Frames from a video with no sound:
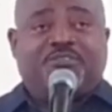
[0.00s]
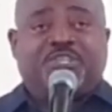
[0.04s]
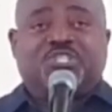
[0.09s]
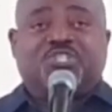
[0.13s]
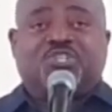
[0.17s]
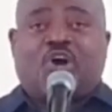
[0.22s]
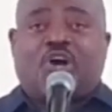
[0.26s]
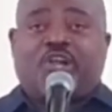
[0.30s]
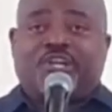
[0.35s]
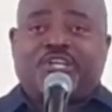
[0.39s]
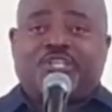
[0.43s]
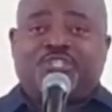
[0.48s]

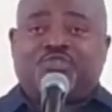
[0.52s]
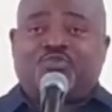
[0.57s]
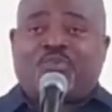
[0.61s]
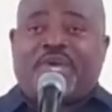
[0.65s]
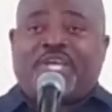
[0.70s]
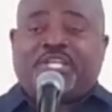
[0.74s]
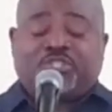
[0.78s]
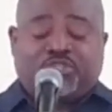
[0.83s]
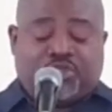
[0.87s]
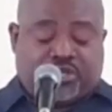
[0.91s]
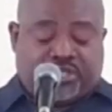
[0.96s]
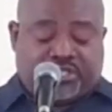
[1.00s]
scholars
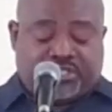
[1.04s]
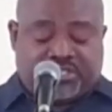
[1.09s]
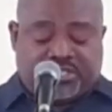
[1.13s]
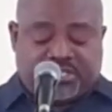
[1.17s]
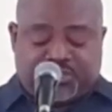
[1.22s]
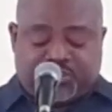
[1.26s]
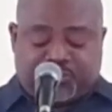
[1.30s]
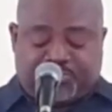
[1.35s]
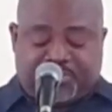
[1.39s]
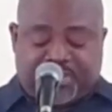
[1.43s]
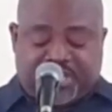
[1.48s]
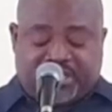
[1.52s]
went on to
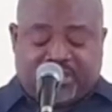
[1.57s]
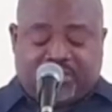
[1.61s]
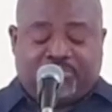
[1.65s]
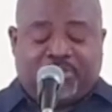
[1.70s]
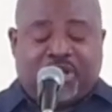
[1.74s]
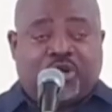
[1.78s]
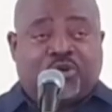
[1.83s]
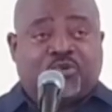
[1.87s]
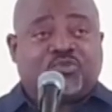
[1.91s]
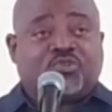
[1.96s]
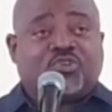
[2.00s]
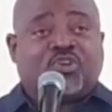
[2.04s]
speak
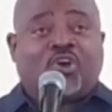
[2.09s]
about